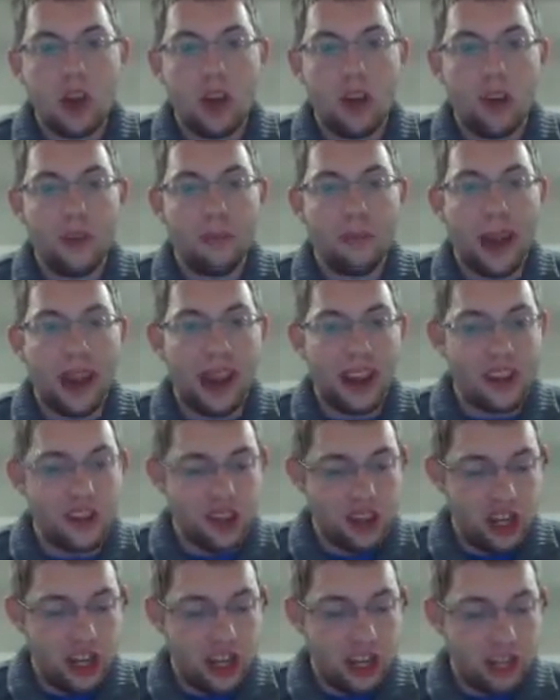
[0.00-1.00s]
called
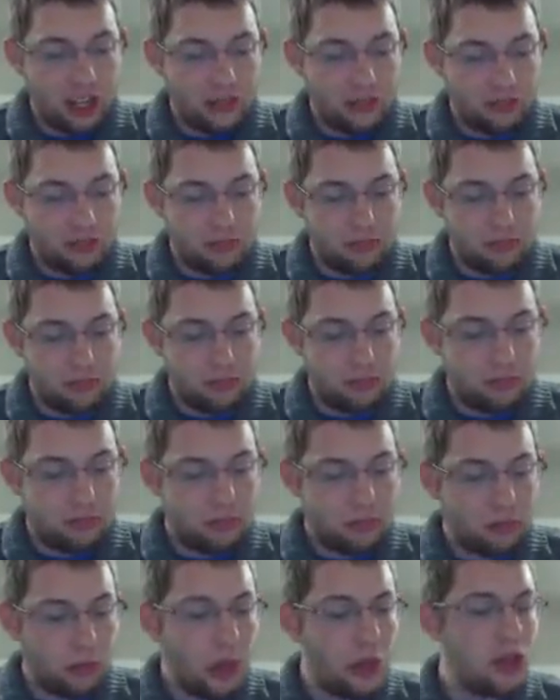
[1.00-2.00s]
Pangaea,
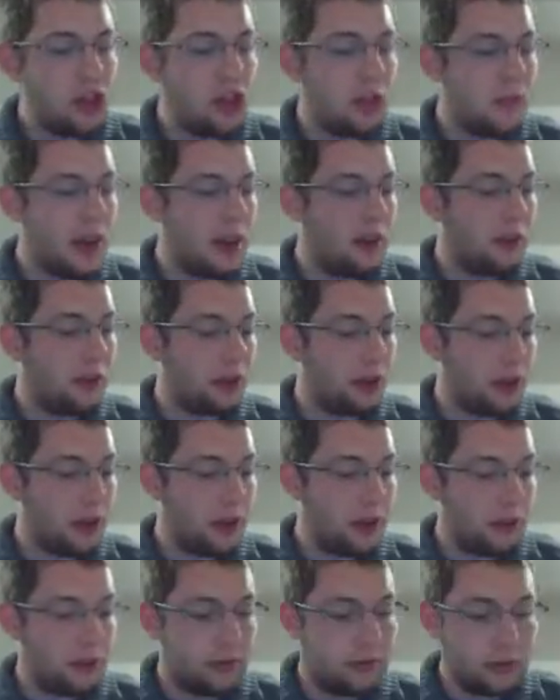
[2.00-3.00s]
which you may have
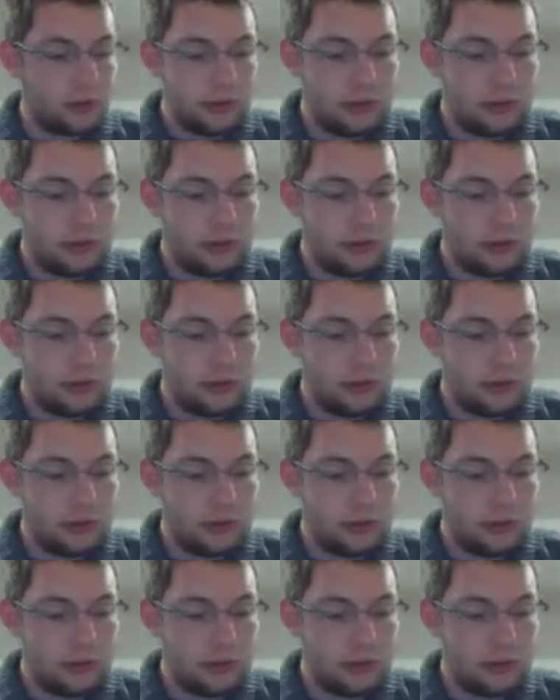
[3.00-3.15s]
heard of.